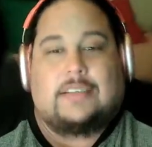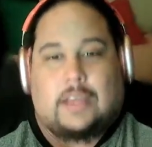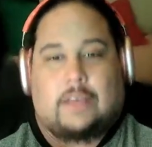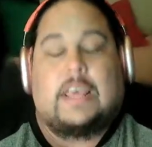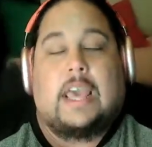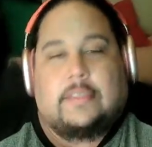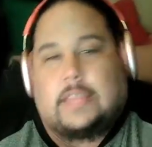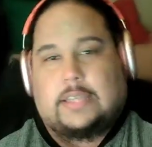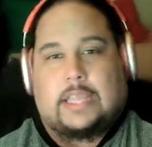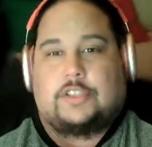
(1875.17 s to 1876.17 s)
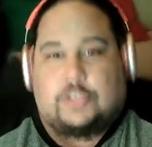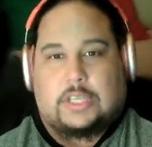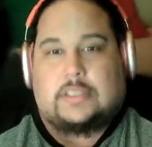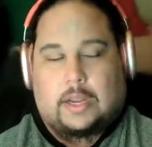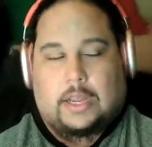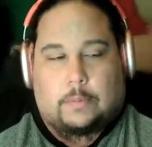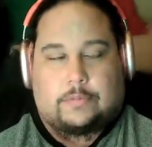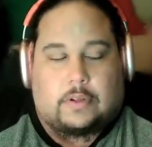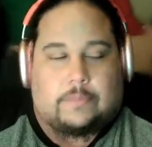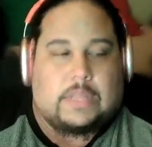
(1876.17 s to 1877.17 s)
End of that it's just not
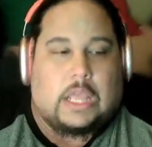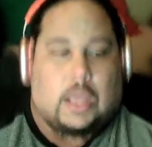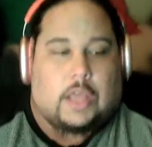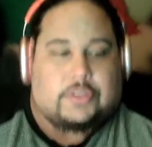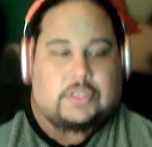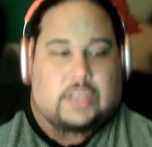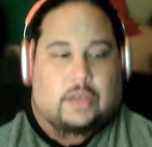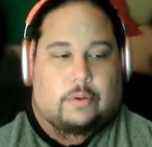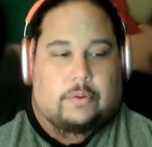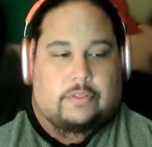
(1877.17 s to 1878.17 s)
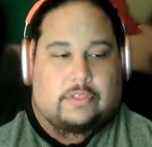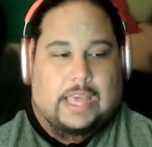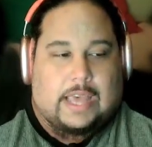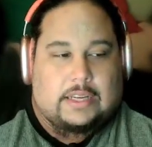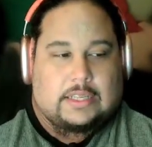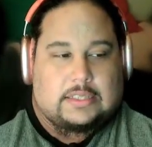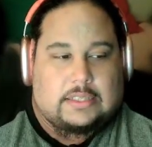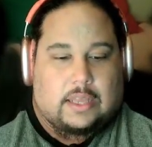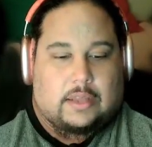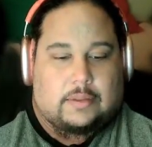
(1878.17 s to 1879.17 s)
helpful. So that
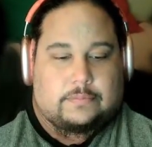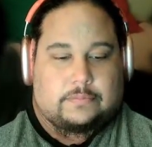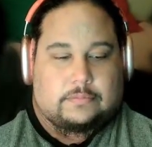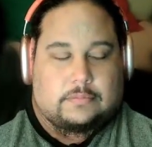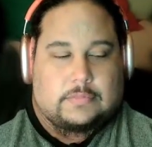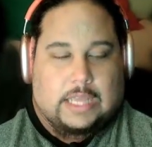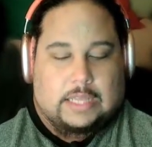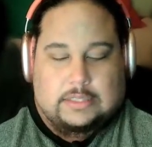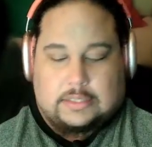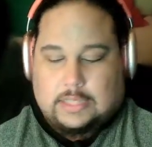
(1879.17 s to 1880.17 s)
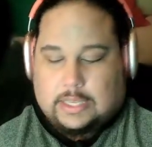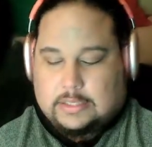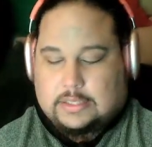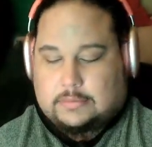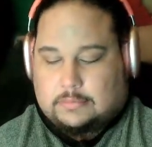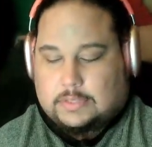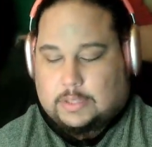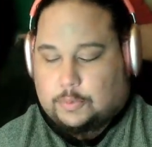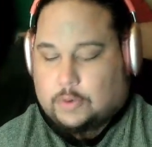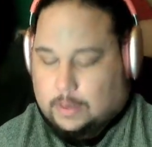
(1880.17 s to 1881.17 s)
is um that's that's
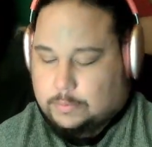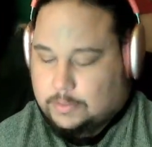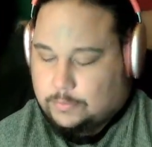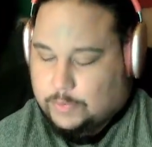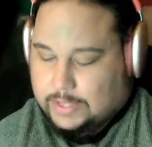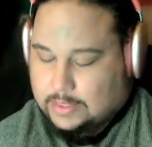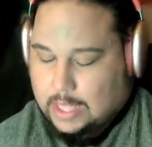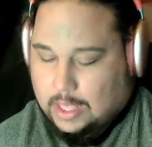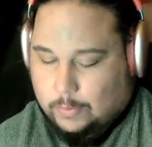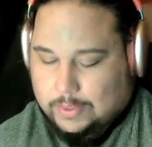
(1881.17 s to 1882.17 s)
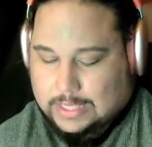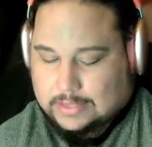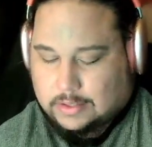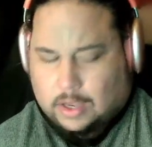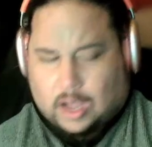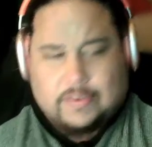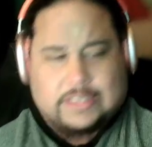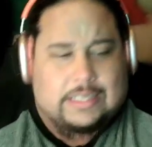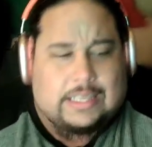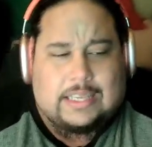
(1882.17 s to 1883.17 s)
the problem with with that song.
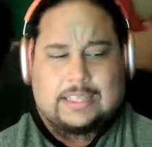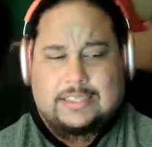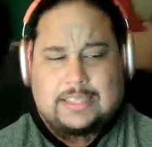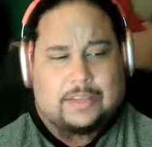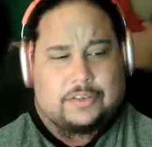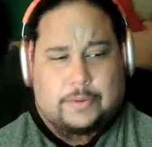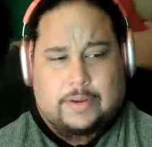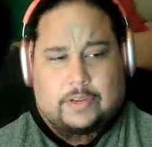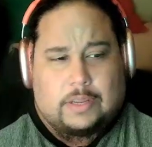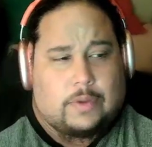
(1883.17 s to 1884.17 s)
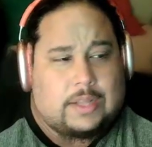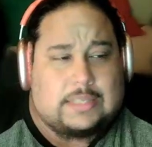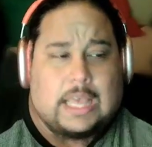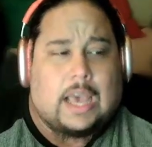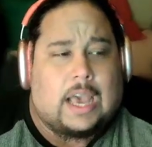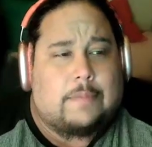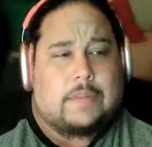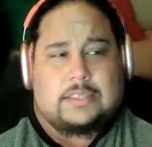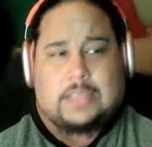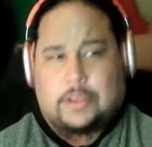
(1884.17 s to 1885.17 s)
Obviously, he can sing and do whatever he wants.
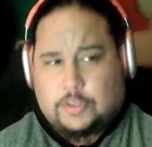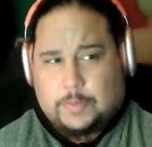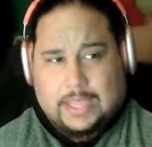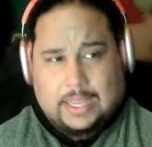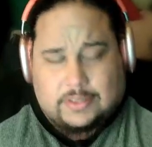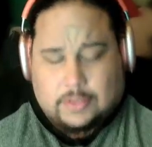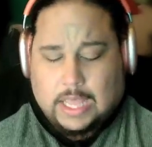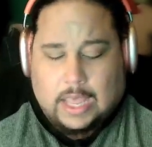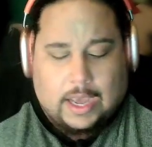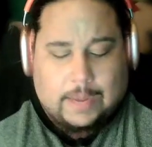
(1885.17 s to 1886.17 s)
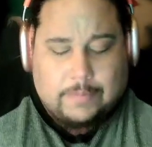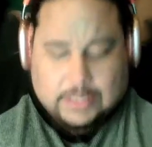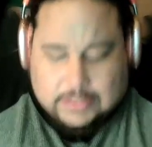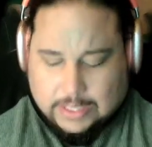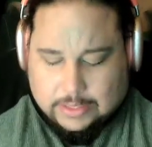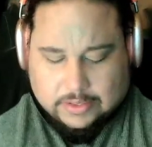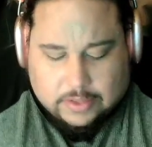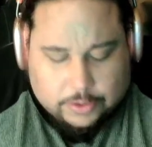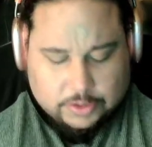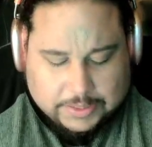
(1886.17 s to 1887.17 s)
I'm not saying he should be canceled. I'm not saying the
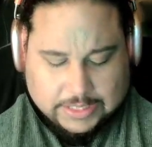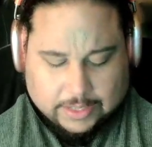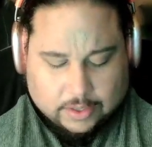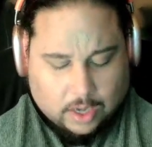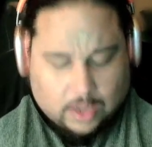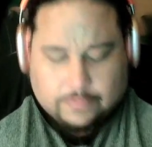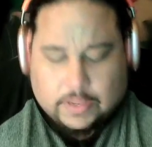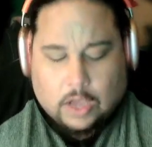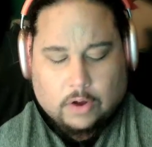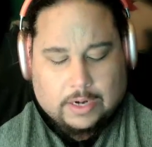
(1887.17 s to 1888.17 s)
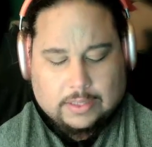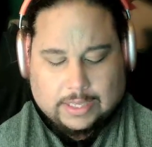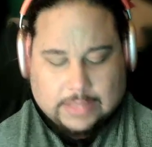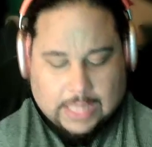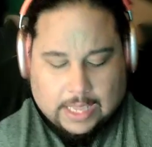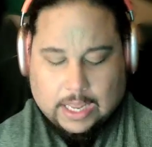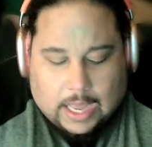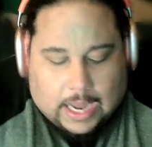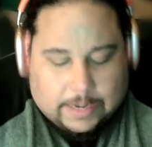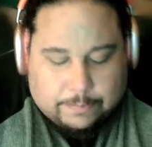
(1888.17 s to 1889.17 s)
song should be taken off or anything like
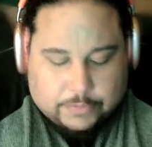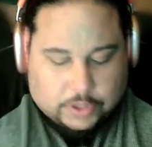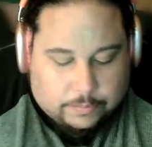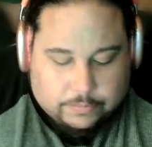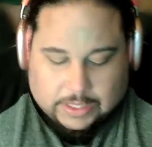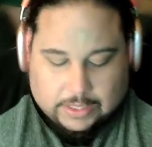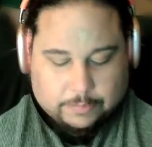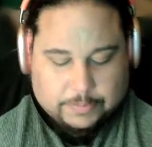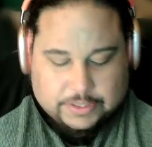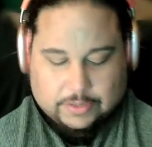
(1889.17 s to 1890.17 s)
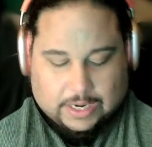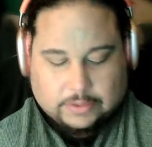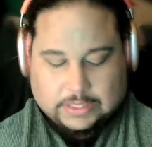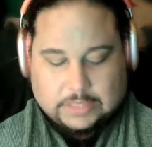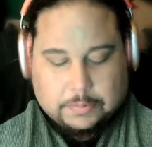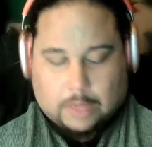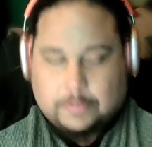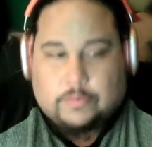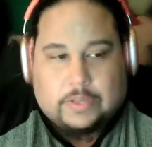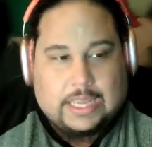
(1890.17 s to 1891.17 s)
that. I don't think Mr. Aldean's
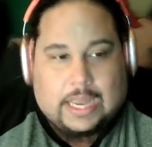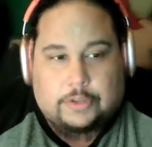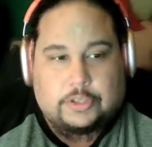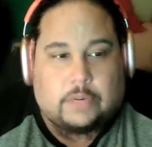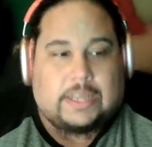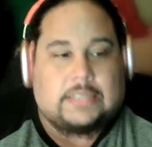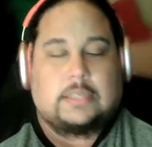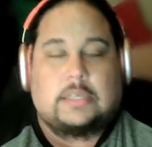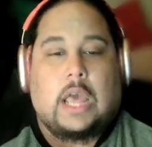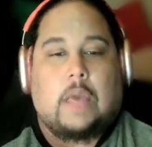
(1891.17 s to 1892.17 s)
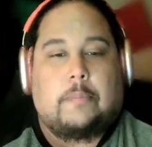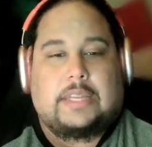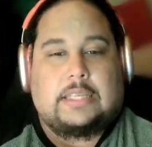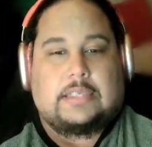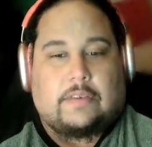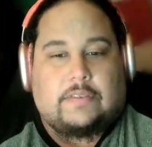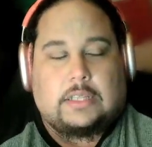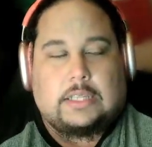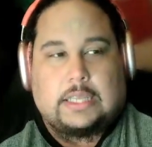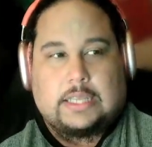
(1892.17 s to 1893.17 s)
probably really actually a racist, but he
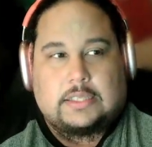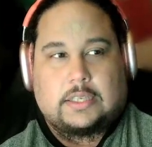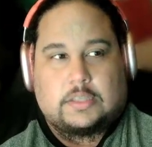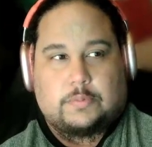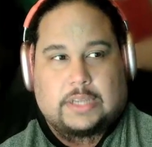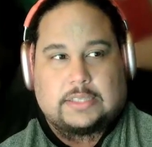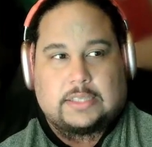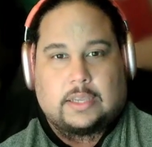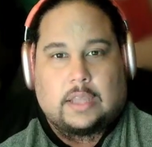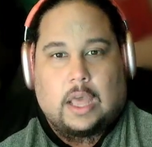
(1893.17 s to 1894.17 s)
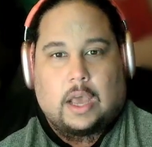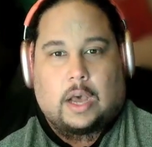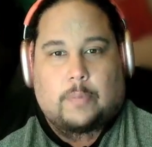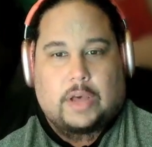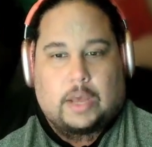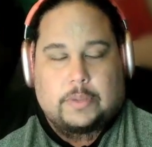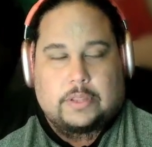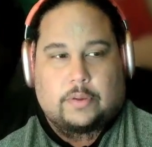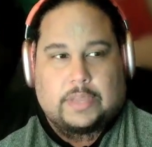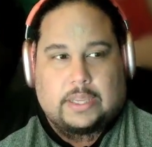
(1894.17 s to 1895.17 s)
definitely is expressing a
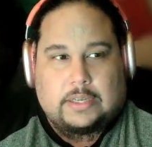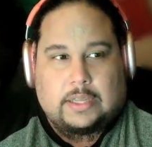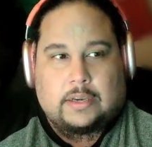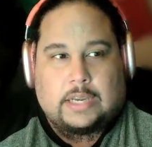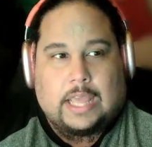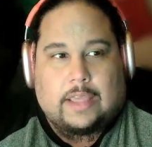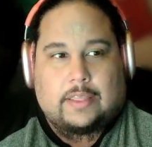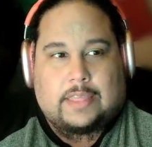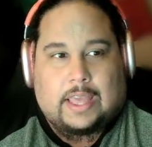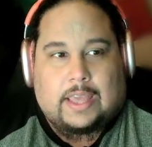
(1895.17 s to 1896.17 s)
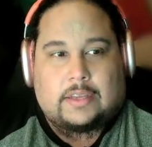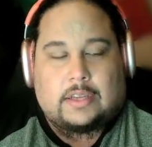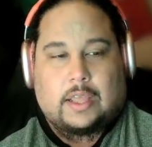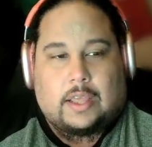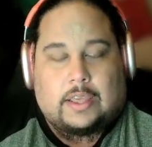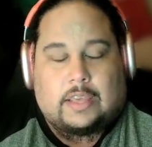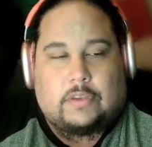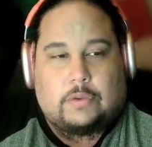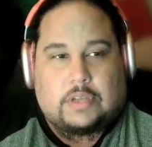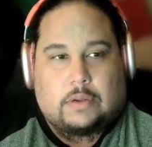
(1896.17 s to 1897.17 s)
popular opinion that
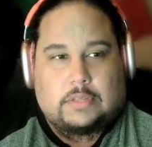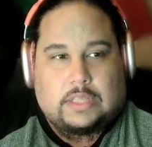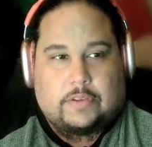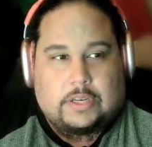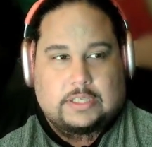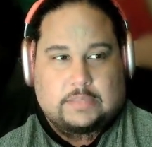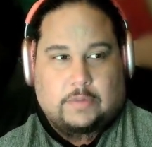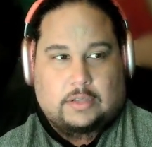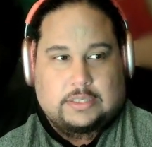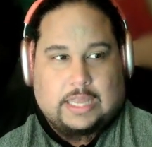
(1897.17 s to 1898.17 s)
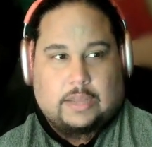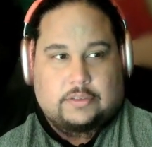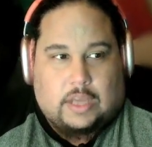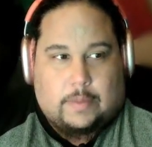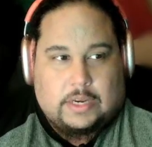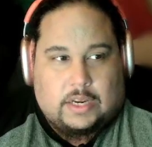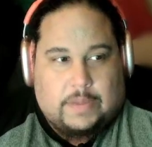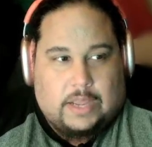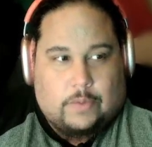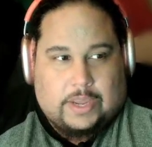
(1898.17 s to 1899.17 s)
if you don't live in a small town
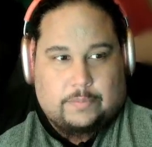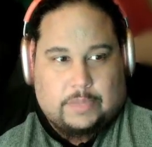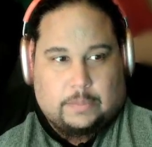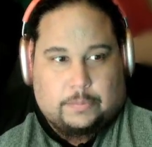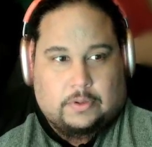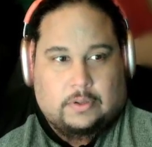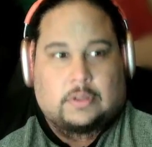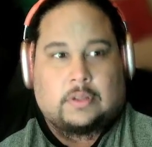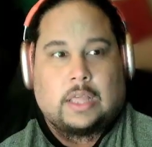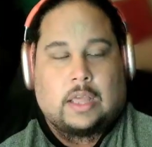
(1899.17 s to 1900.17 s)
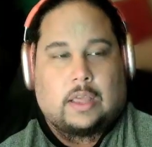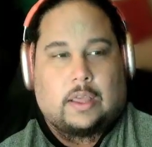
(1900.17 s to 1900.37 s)
dominated by white people,